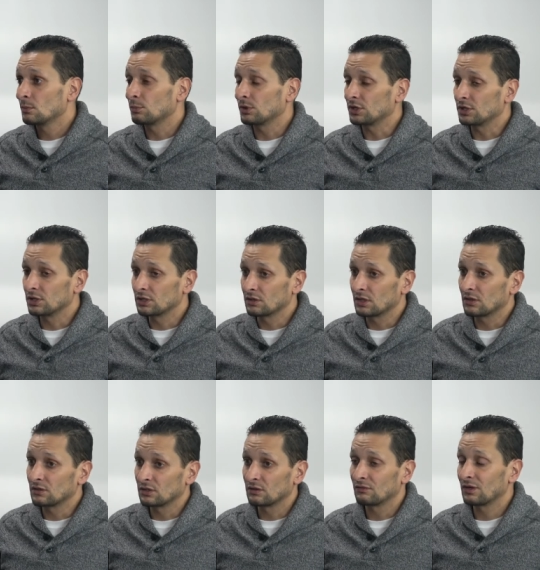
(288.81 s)
But
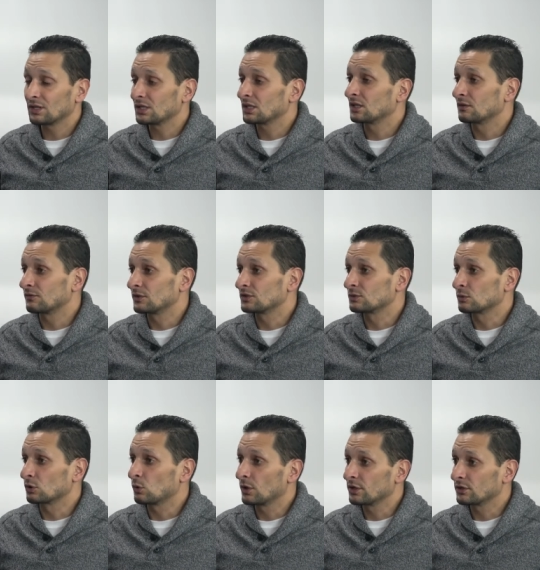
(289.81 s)
in the event that if it's
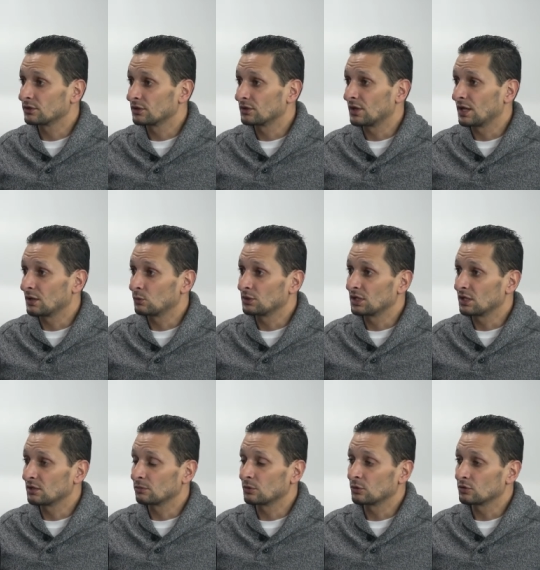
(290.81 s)
required that we
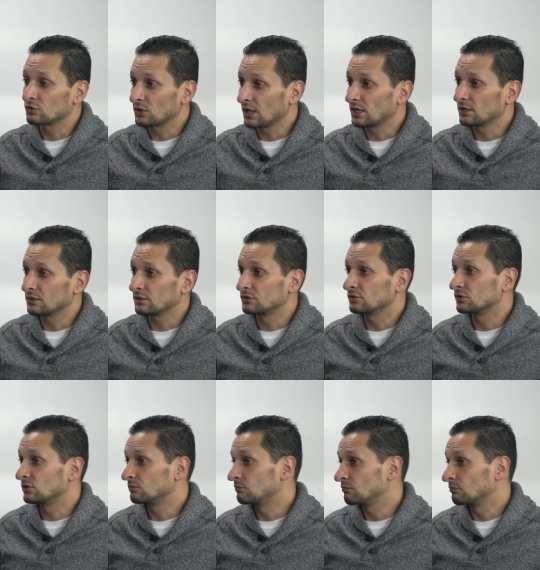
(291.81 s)
end up going to trial and